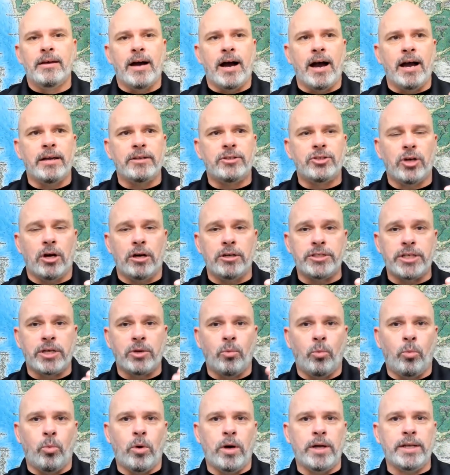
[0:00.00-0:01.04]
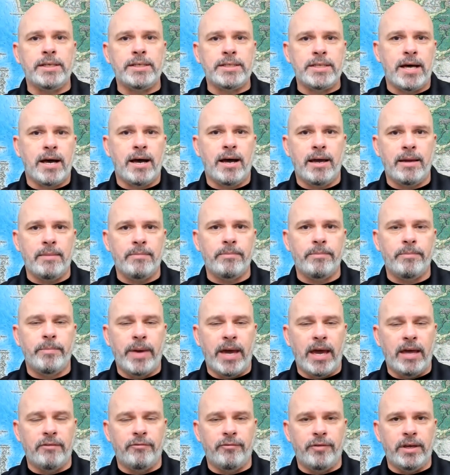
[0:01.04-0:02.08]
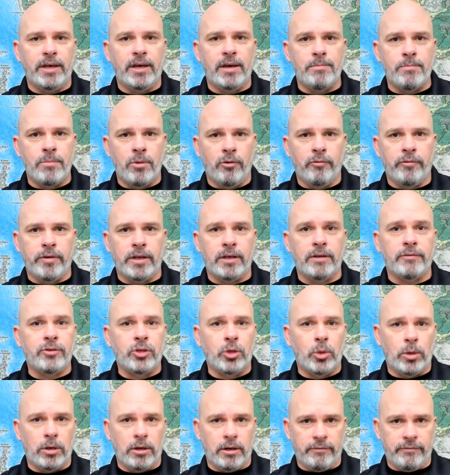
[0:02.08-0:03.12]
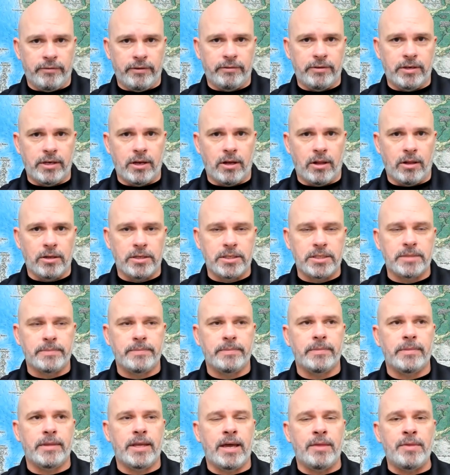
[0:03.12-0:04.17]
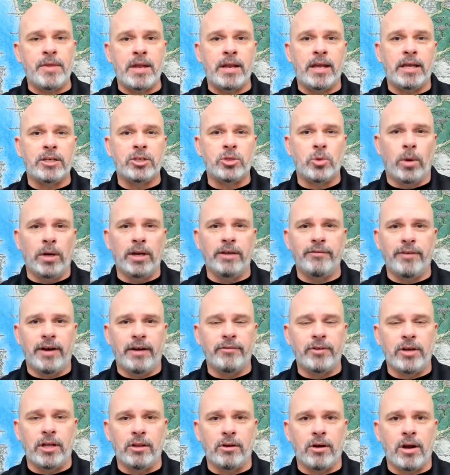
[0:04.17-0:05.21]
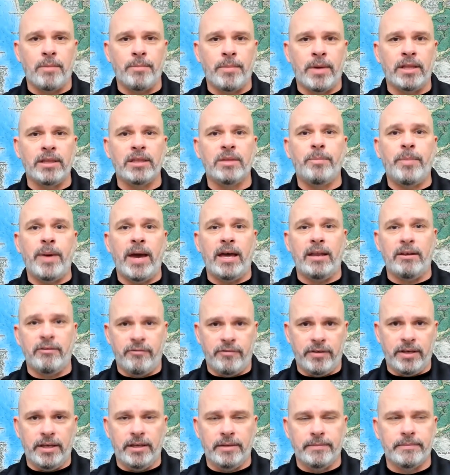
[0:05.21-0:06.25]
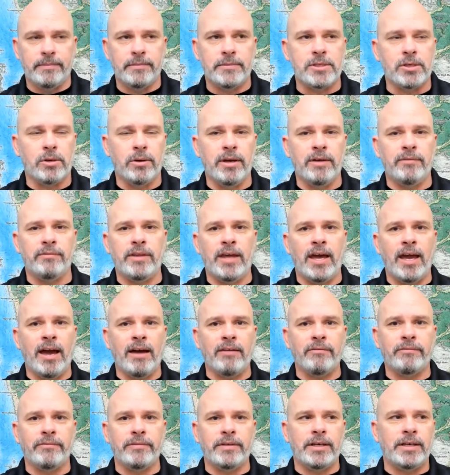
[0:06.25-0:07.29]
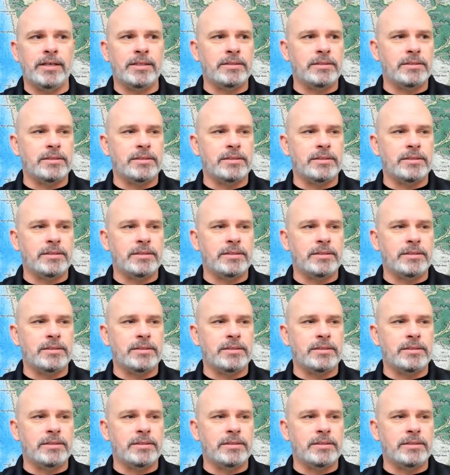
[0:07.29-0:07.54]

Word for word: I charge a one time pet fee at move in of $250 and then a $25 a month pet fee. So if they have a